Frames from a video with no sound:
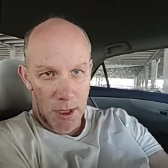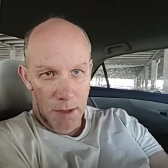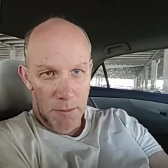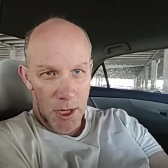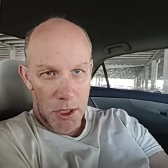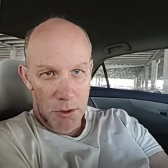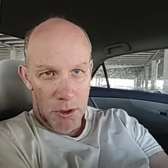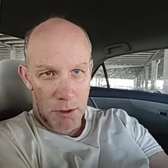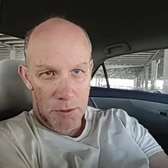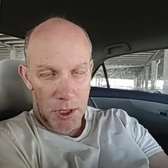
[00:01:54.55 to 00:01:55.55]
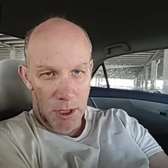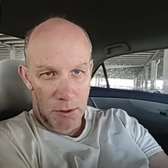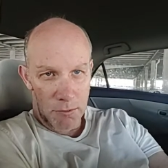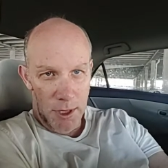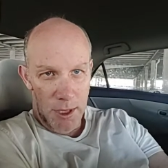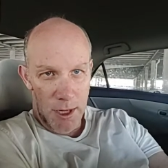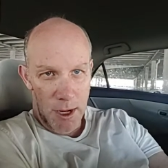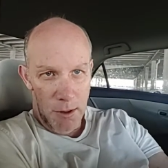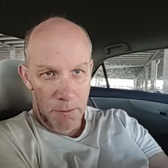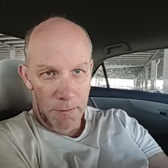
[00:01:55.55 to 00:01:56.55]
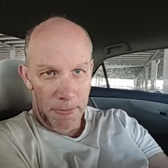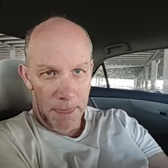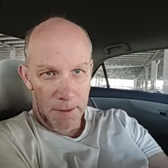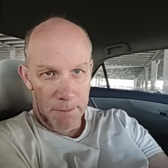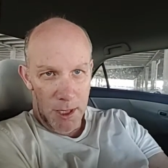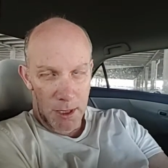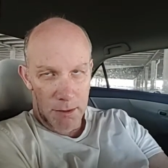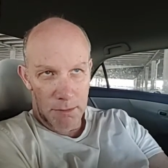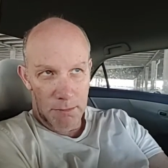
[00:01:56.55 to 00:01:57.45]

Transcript: on my YouTube channel right now. My